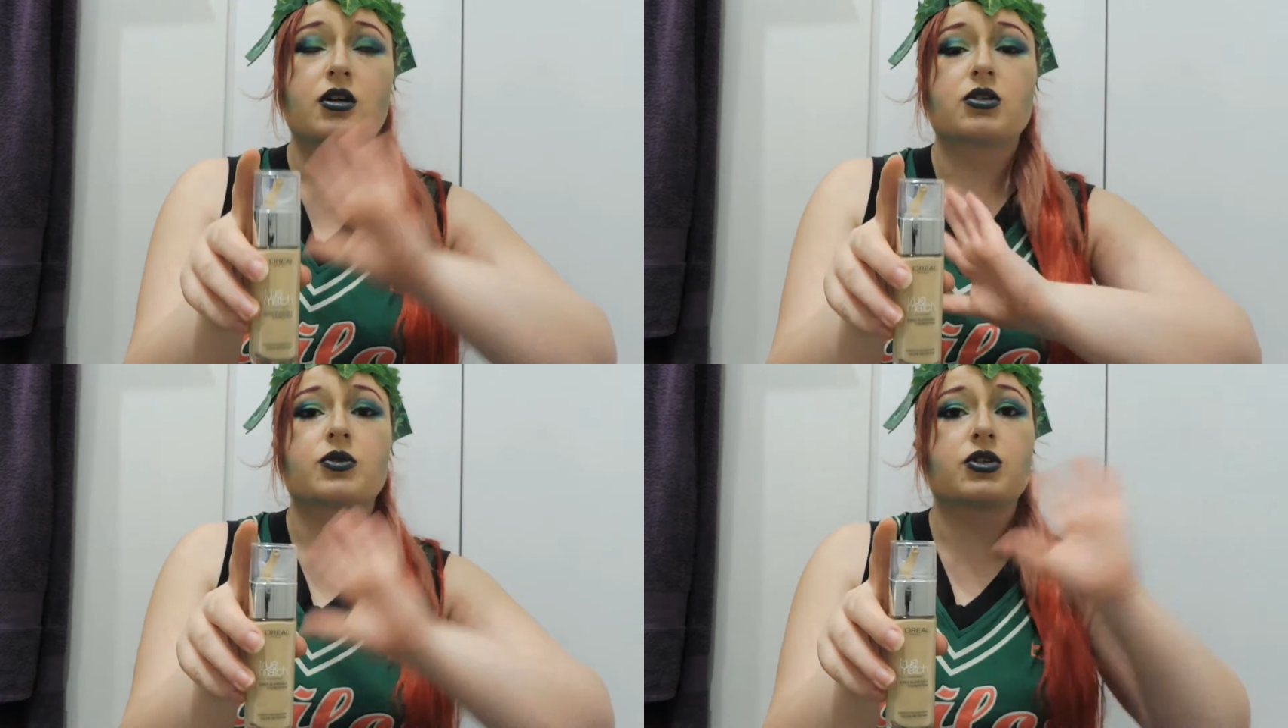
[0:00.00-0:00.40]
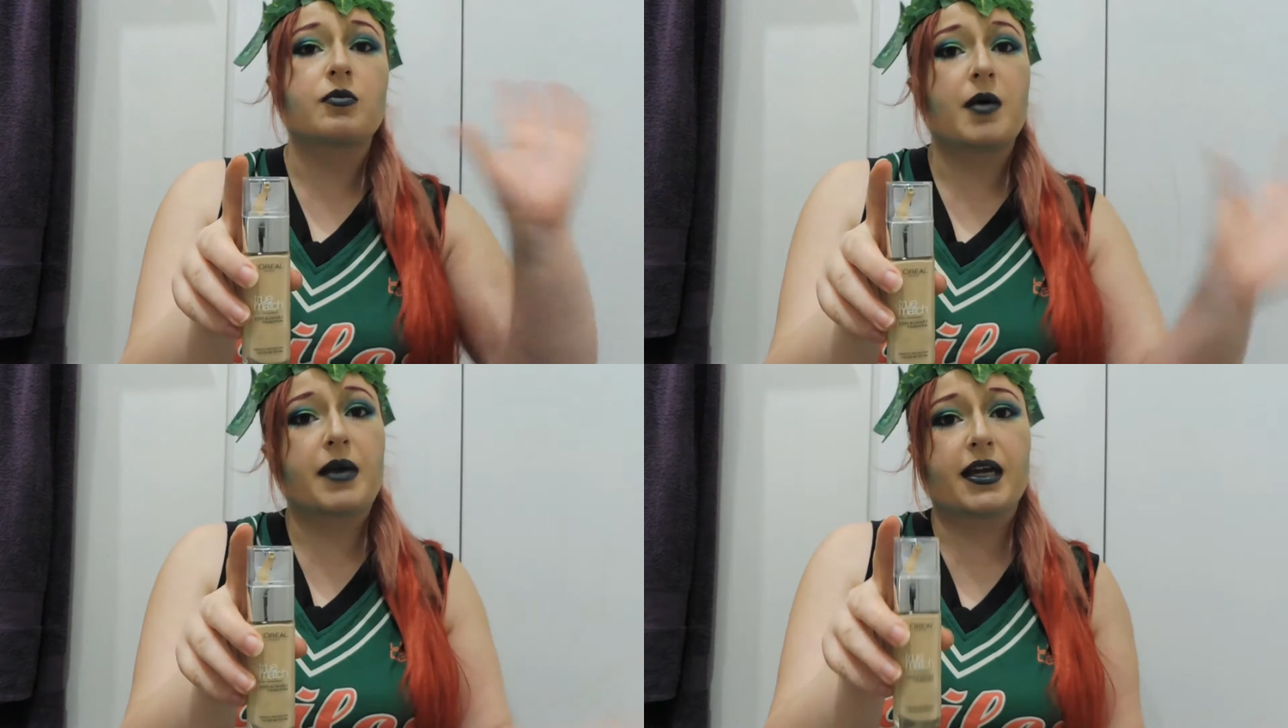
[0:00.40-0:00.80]
switch all
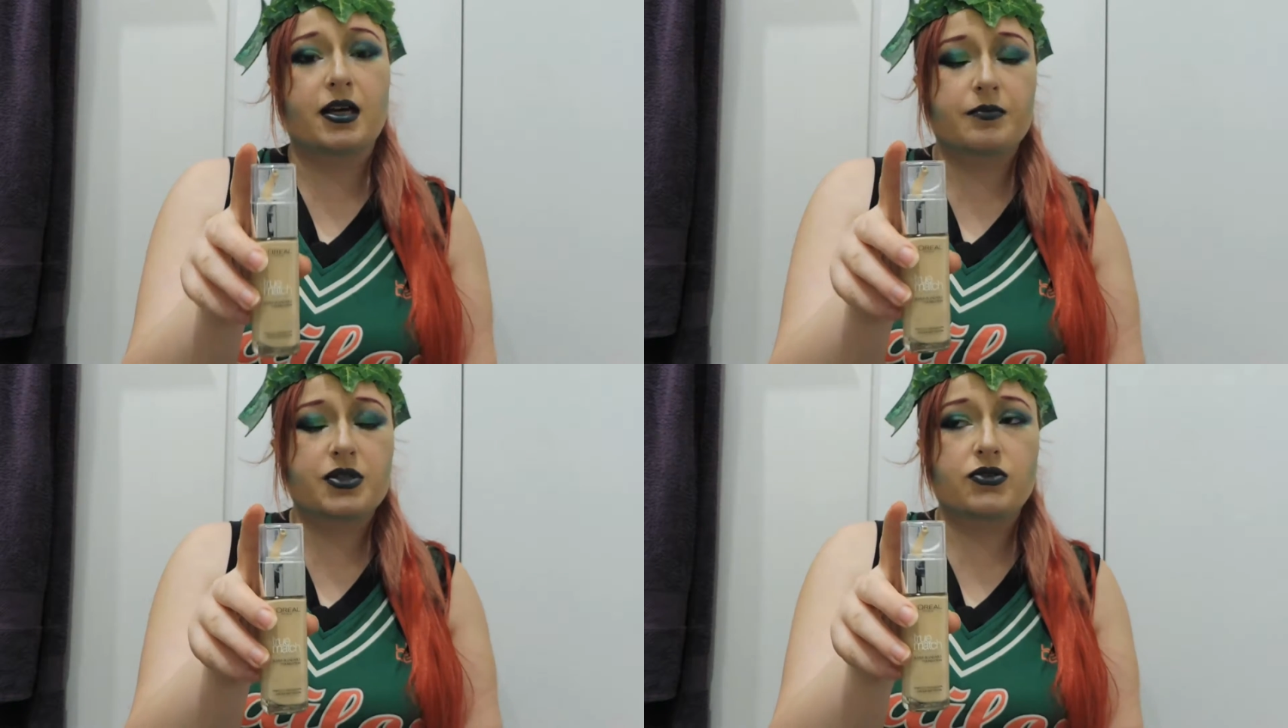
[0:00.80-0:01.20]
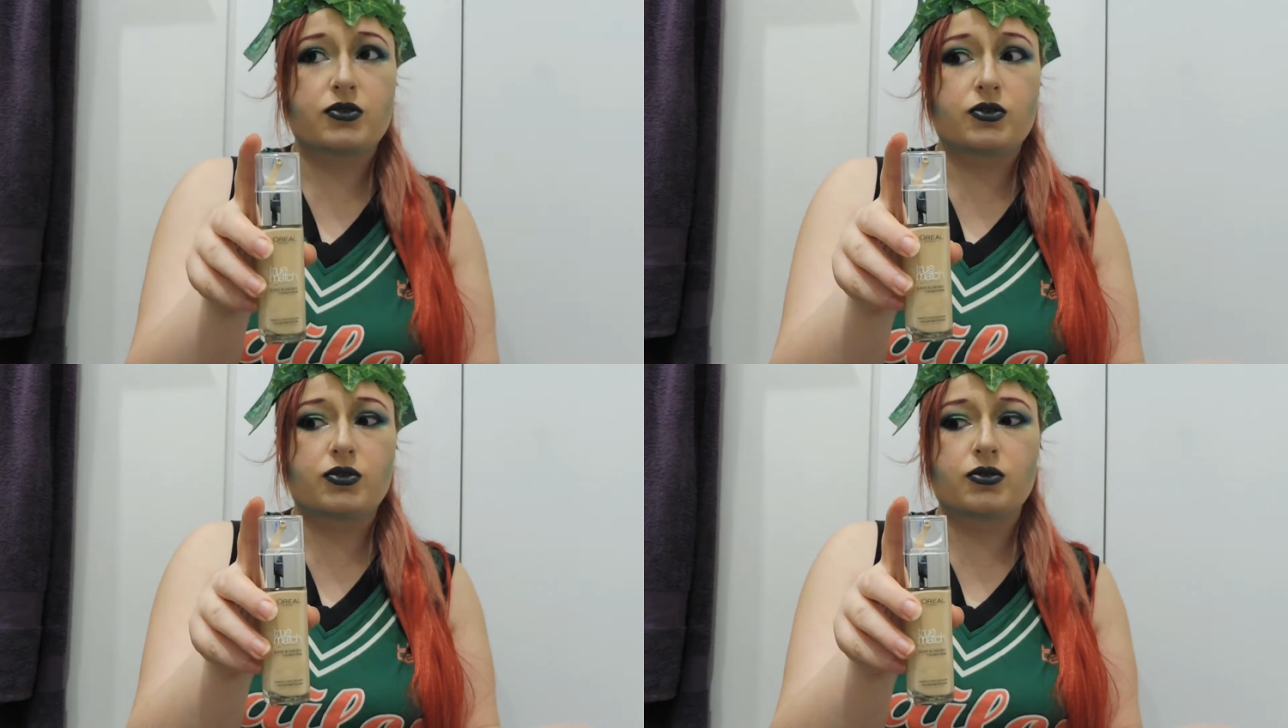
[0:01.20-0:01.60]
my makeups
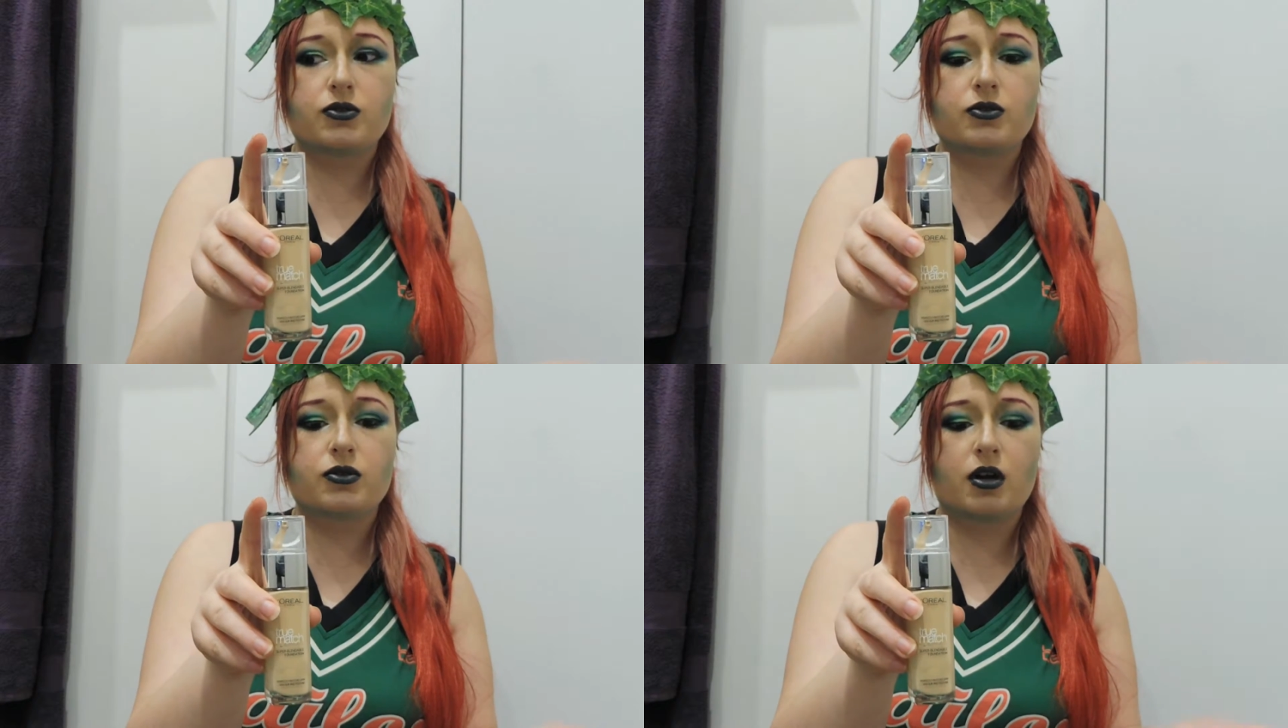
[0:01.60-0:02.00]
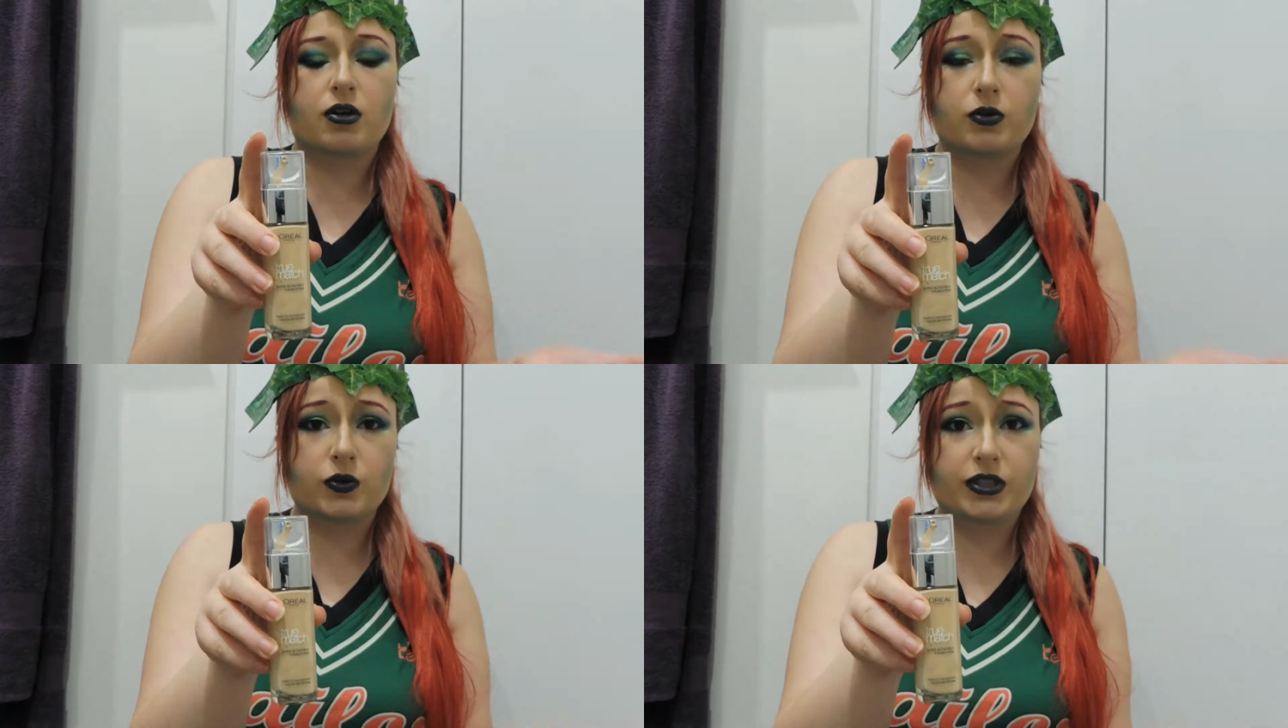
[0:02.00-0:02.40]
to
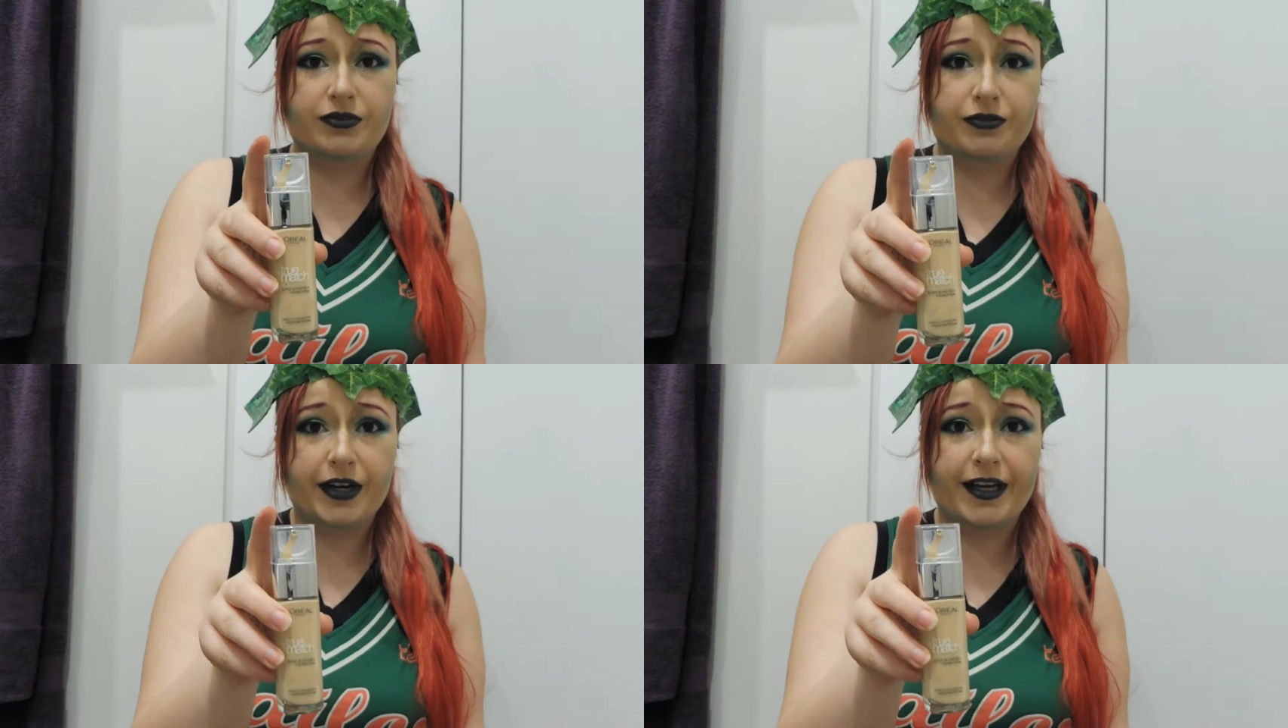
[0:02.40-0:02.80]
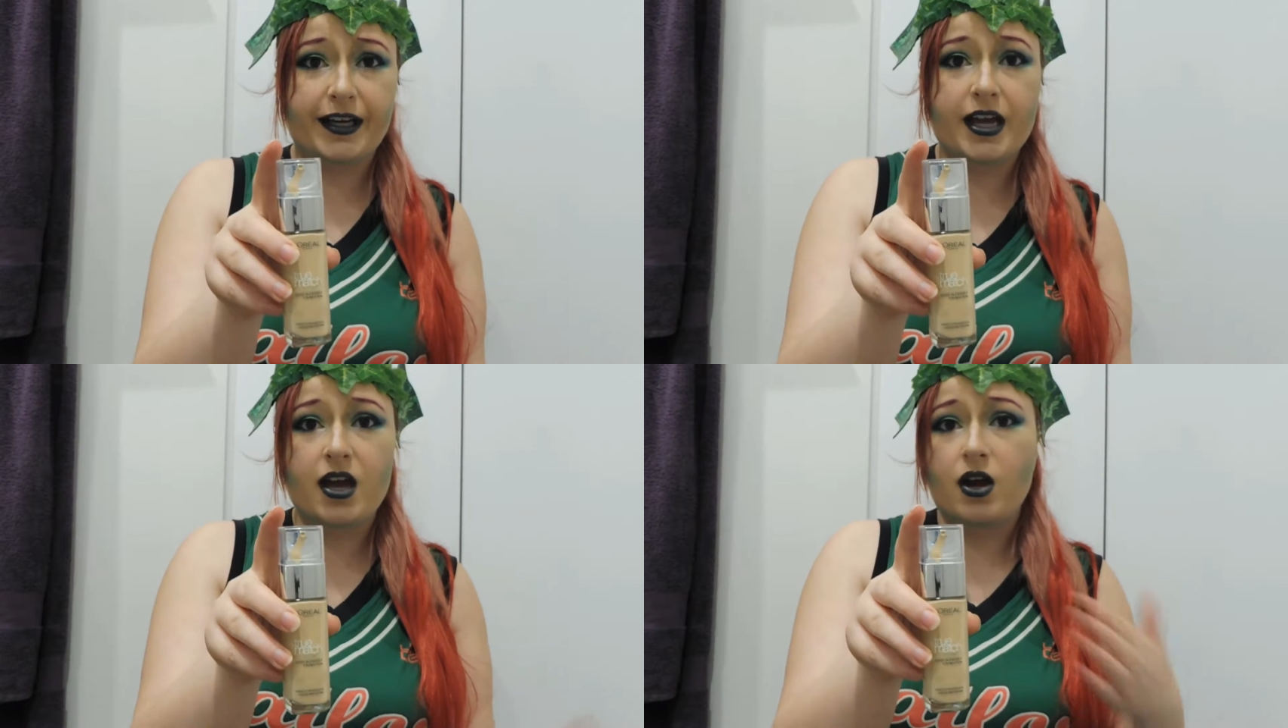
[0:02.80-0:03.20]
cruelty-free,